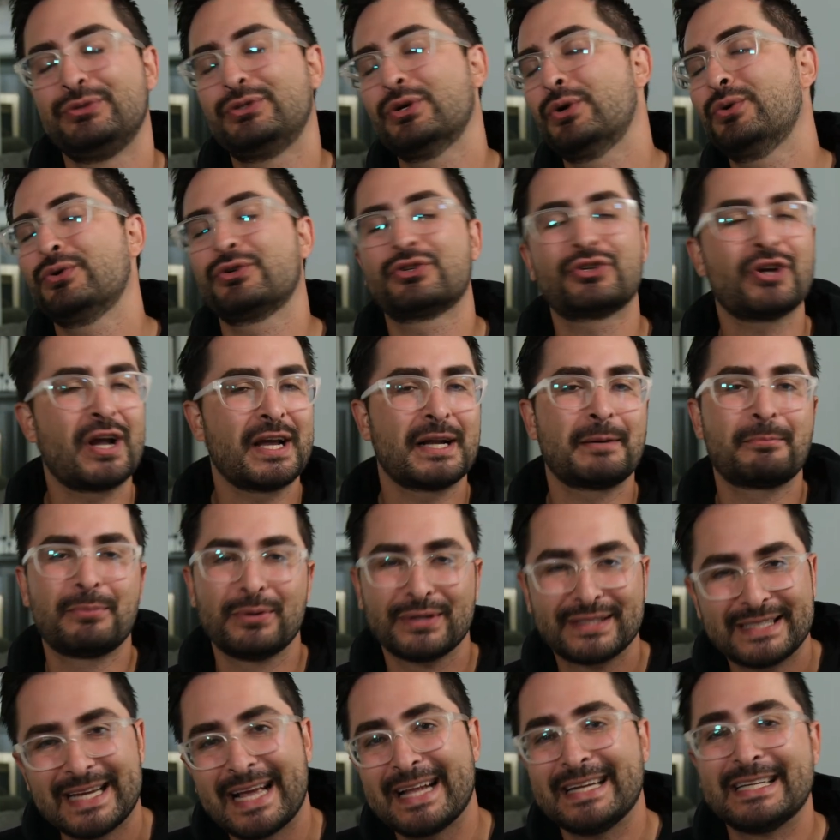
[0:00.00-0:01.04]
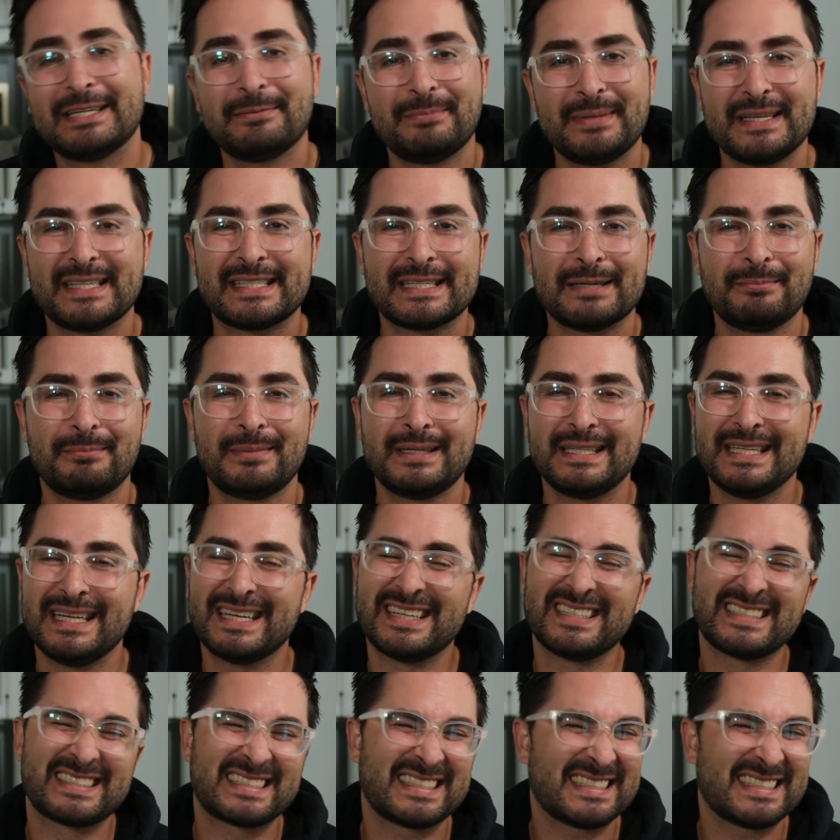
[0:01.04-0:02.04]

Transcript: Don't try to pretend to be somebody else,